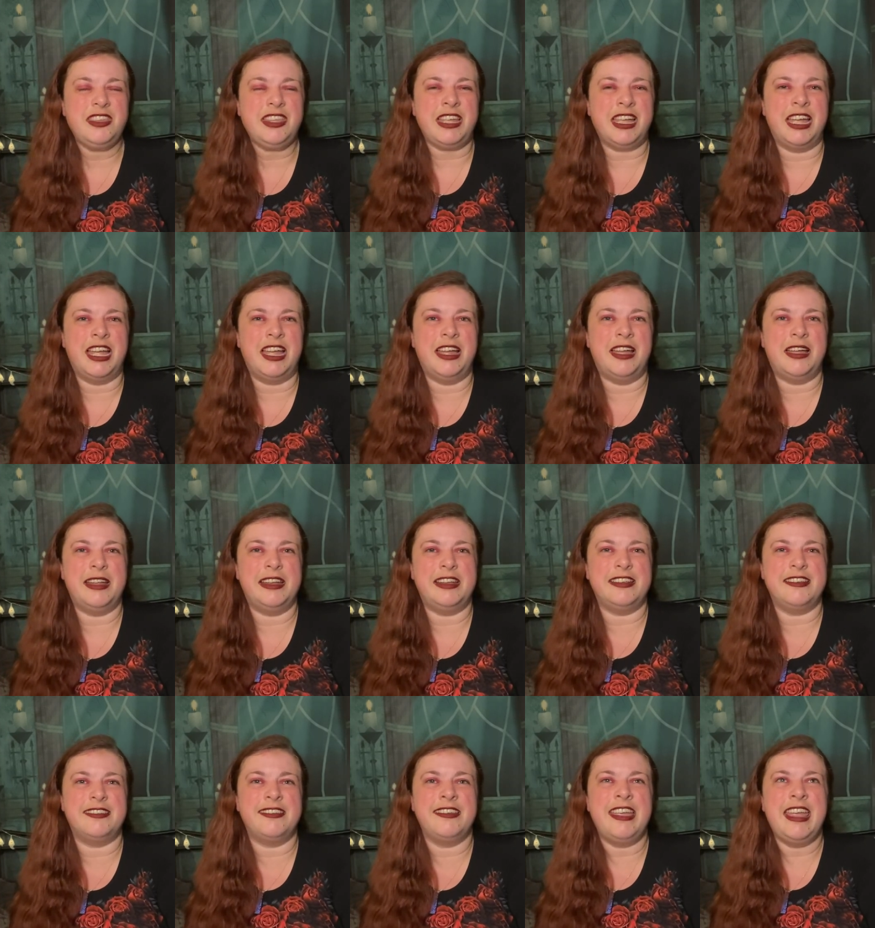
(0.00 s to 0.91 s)

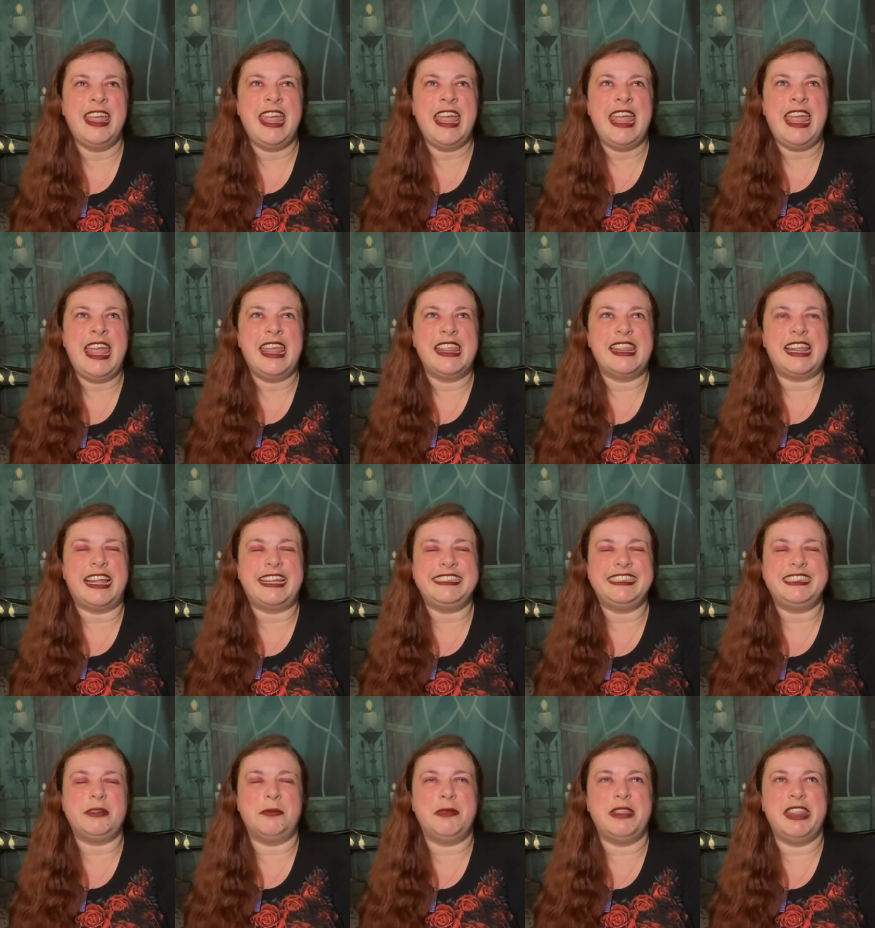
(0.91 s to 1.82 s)
And
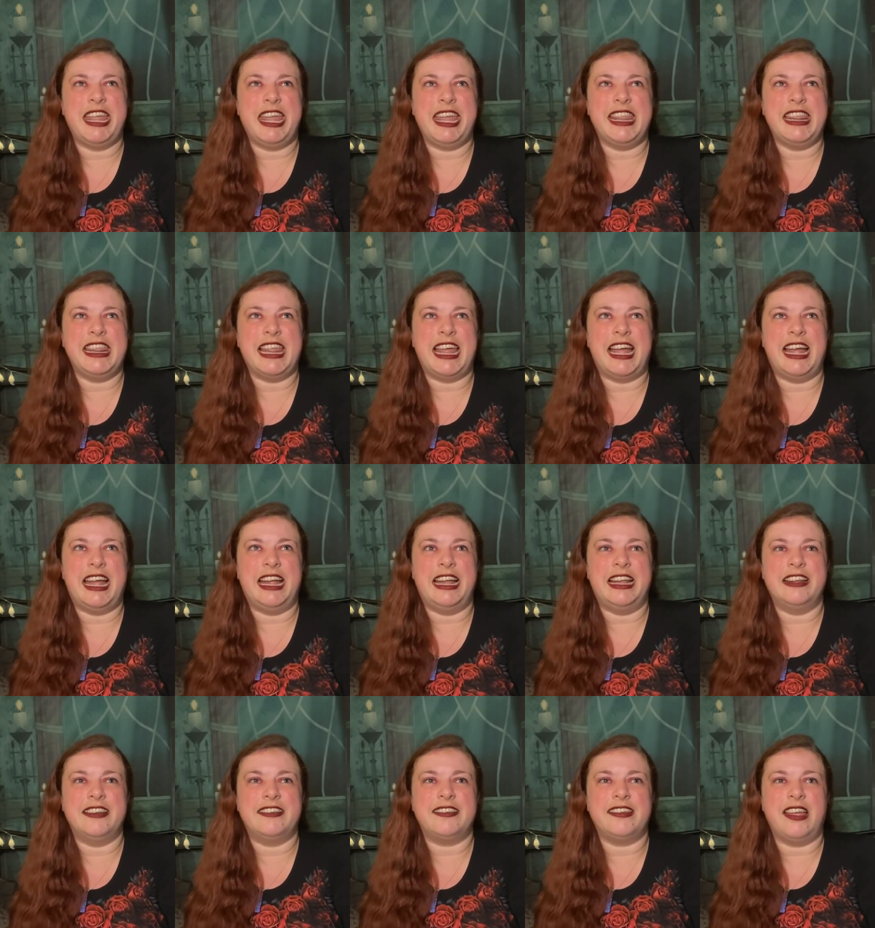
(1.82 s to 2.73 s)
that's something
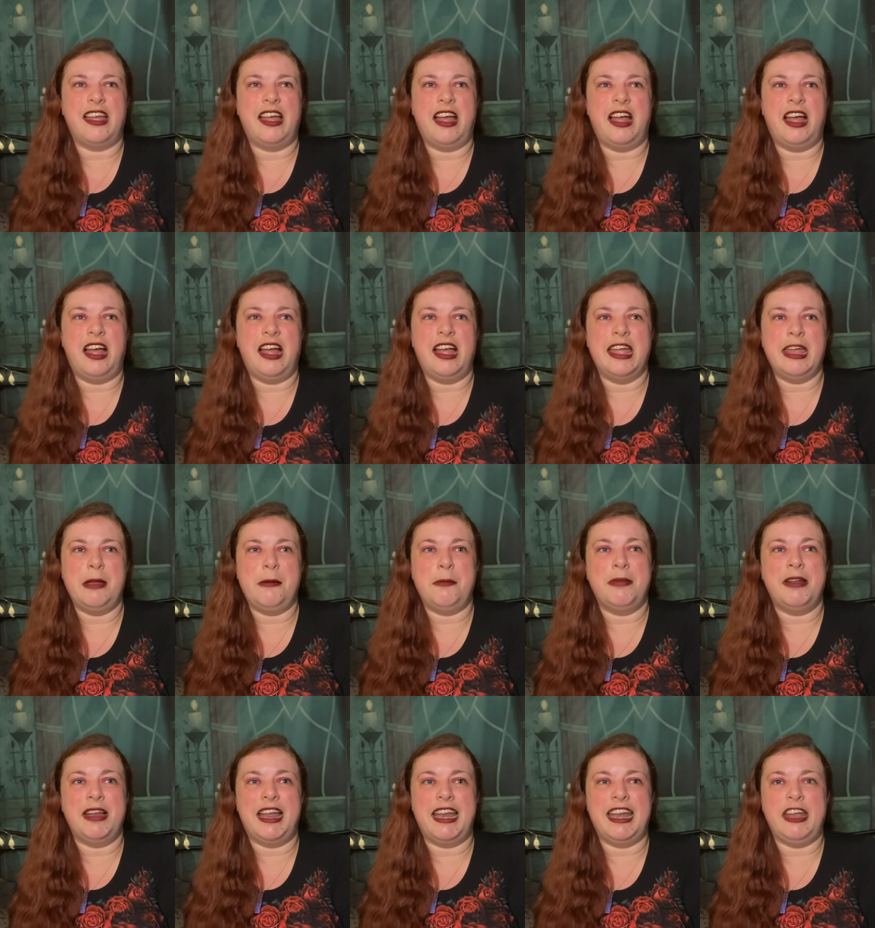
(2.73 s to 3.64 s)
that I'm
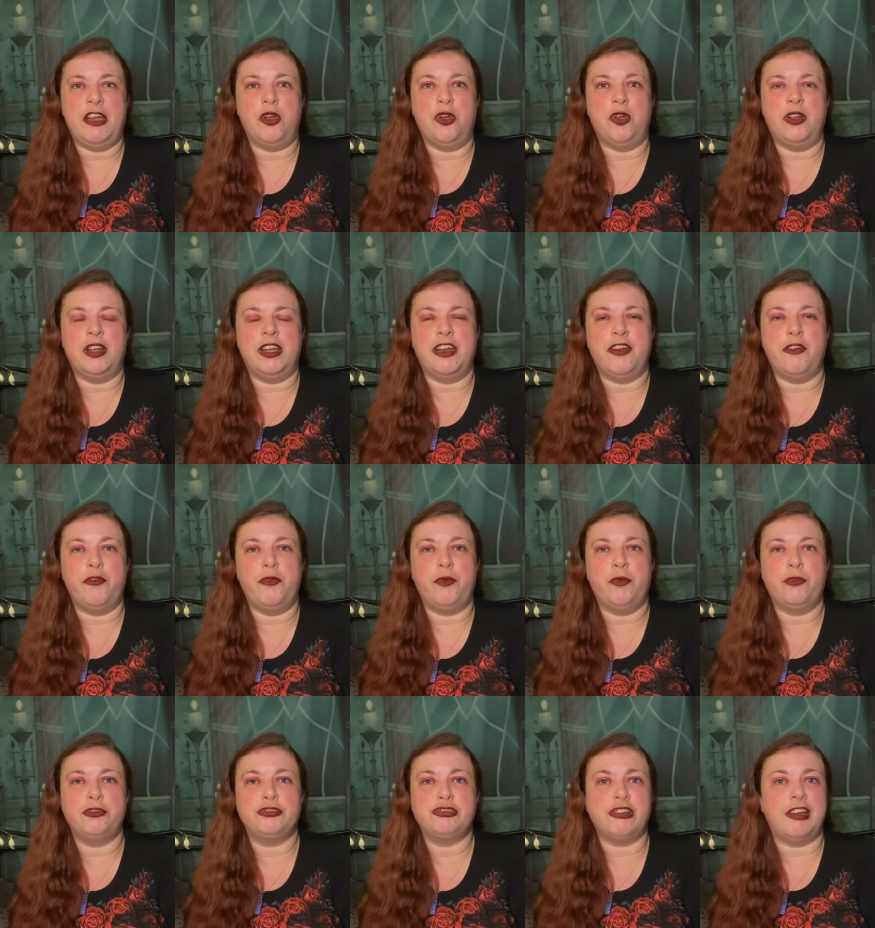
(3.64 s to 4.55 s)
planning on kind of
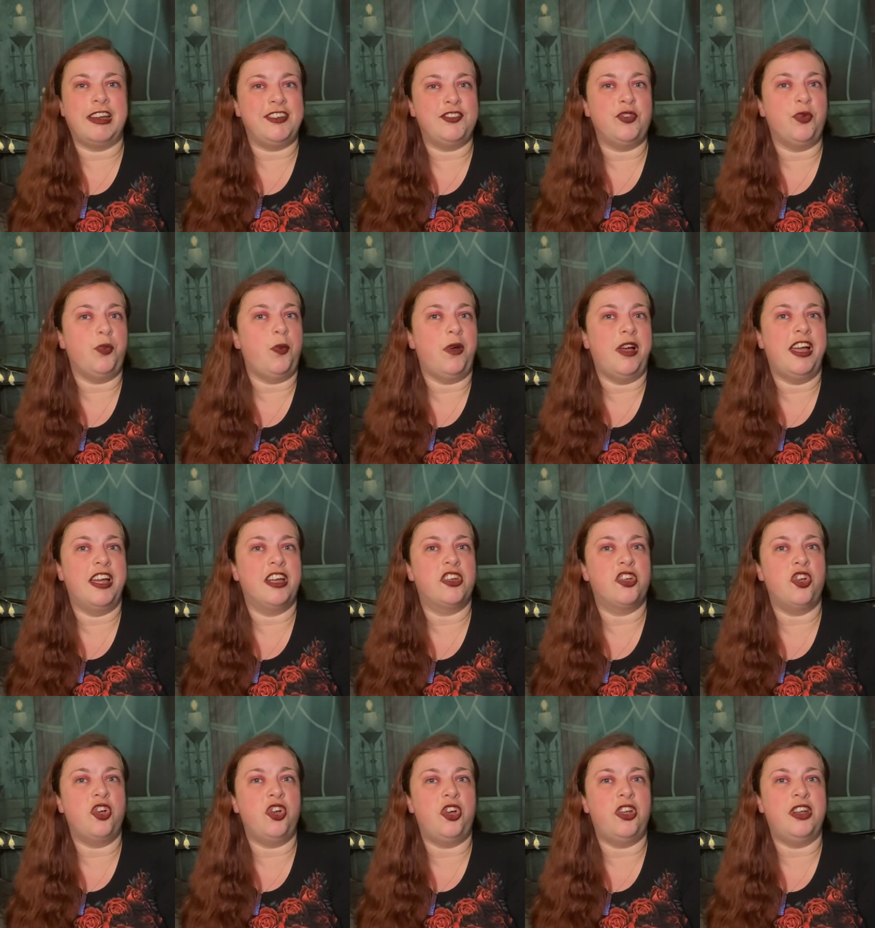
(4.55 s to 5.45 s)
trying to
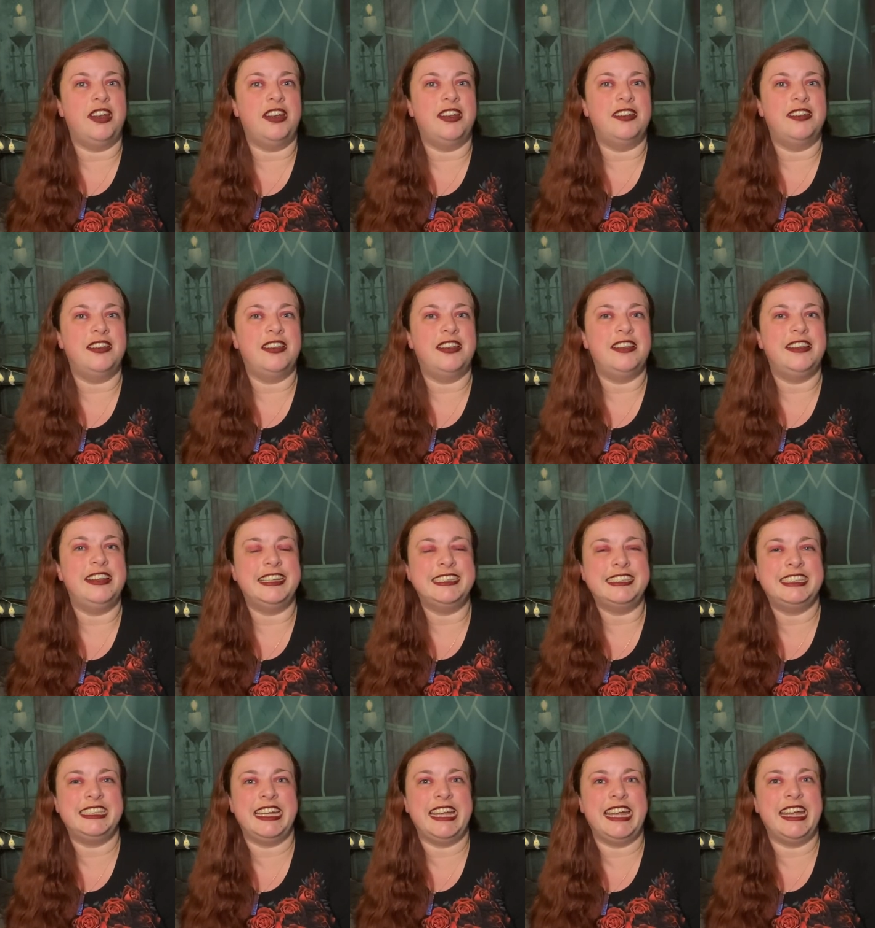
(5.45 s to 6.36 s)
work on
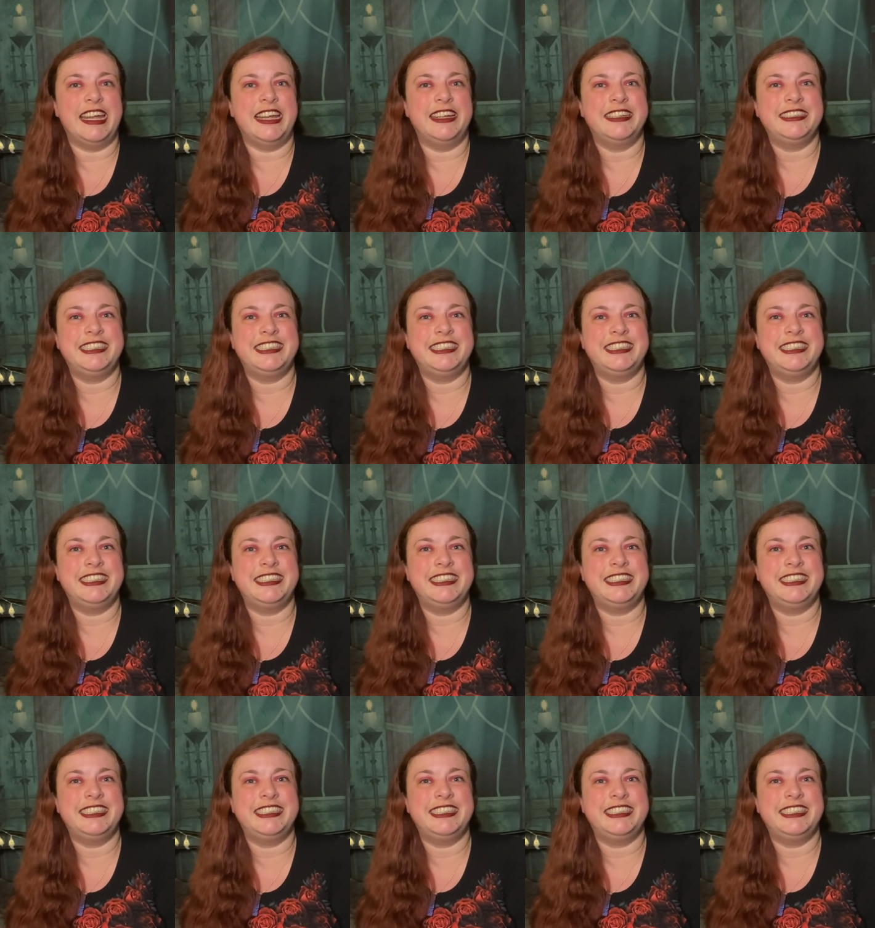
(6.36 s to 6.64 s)
this year.